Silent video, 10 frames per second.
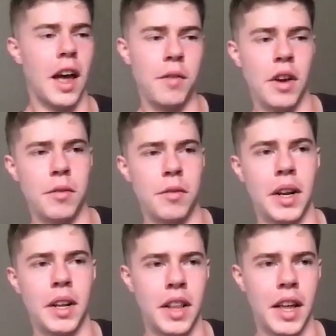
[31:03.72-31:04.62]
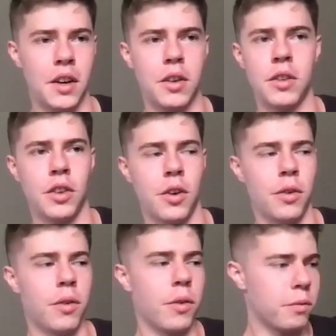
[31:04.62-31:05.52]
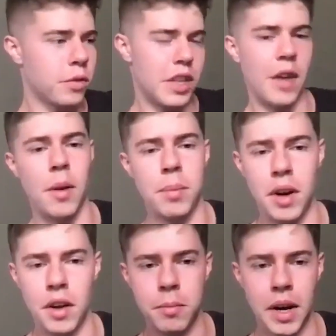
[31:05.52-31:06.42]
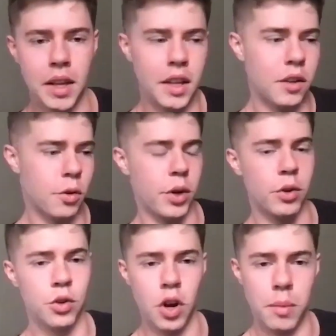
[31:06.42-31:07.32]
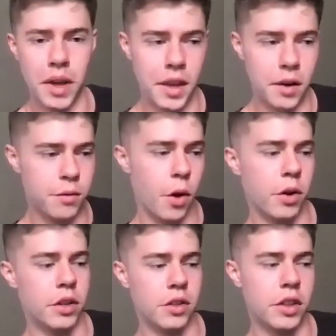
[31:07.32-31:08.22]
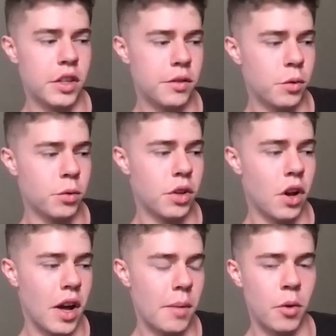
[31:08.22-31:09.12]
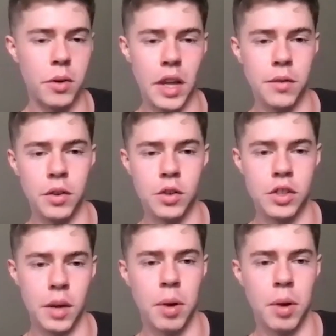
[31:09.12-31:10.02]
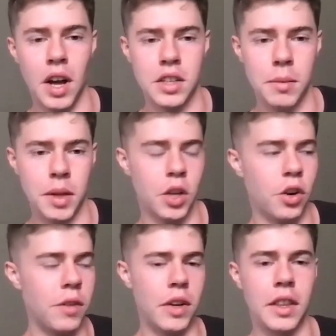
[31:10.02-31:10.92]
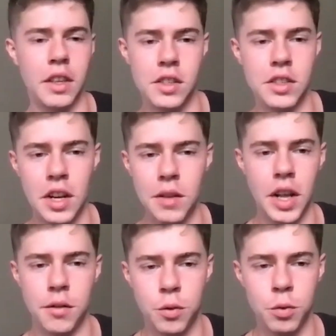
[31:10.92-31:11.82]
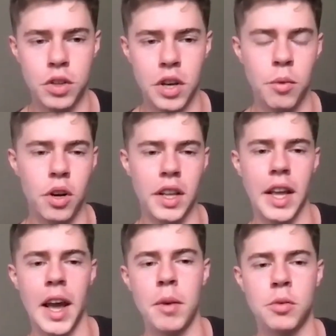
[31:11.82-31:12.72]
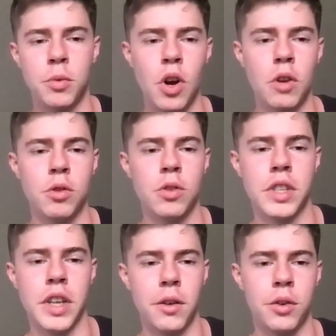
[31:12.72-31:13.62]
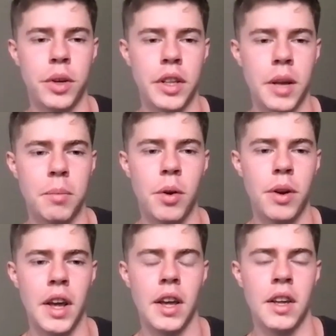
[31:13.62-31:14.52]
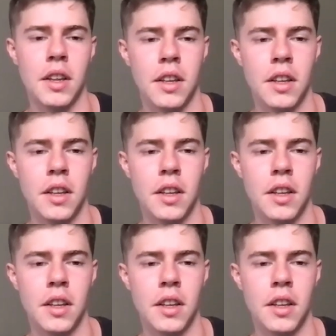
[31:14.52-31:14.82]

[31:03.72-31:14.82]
have enough money to, like, you know, save up enough money, quit your job, and then focus on this full time or even just like part time, like, you don't even, this isn't even like full time work. Like, how much work would you say you're doing like per day?